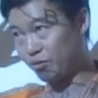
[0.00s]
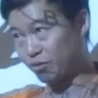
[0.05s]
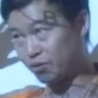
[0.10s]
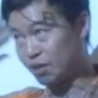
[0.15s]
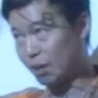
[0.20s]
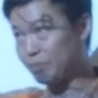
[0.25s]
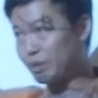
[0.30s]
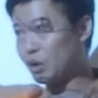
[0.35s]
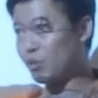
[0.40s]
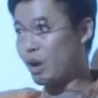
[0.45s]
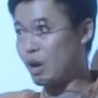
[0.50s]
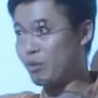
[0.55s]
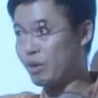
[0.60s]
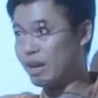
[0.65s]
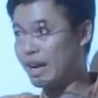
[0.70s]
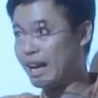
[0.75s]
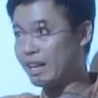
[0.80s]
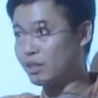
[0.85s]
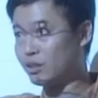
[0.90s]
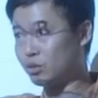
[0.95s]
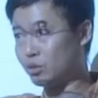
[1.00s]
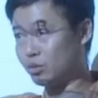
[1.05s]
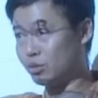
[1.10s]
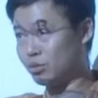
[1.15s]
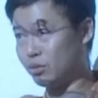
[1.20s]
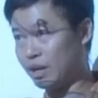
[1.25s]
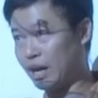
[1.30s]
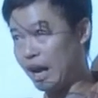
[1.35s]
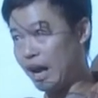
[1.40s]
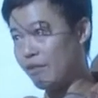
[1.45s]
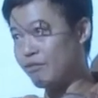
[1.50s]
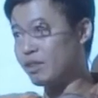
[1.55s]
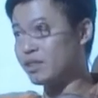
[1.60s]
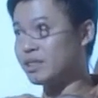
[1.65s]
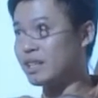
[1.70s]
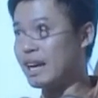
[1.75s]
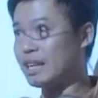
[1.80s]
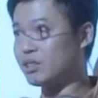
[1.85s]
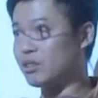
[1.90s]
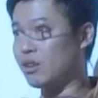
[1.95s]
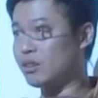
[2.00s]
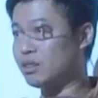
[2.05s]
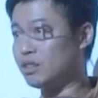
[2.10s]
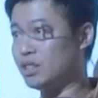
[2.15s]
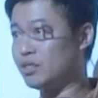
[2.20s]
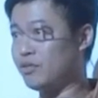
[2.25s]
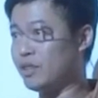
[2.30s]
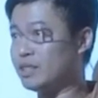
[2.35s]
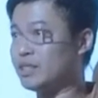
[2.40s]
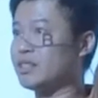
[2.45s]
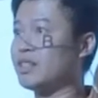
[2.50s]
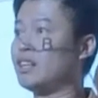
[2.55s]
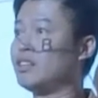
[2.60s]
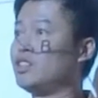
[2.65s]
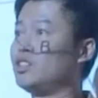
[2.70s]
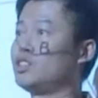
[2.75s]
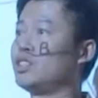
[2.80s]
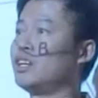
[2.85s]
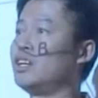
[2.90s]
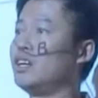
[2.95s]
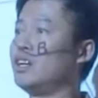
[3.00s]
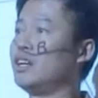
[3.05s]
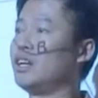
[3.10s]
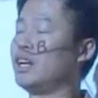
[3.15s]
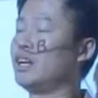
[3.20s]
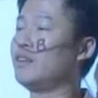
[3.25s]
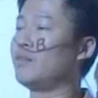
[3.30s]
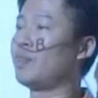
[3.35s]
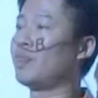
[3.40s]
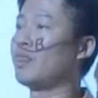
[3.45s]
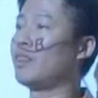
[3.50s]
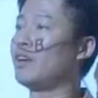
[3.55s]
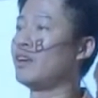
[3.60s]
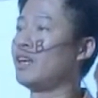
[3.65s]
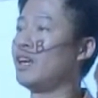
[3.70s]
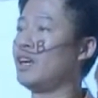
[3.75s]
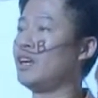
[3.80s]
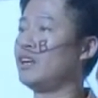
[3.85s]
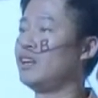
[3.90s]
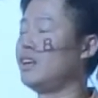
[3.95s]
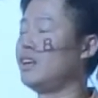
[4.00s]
something that we like to emphasize on, to physics and teaching and learning. Okay.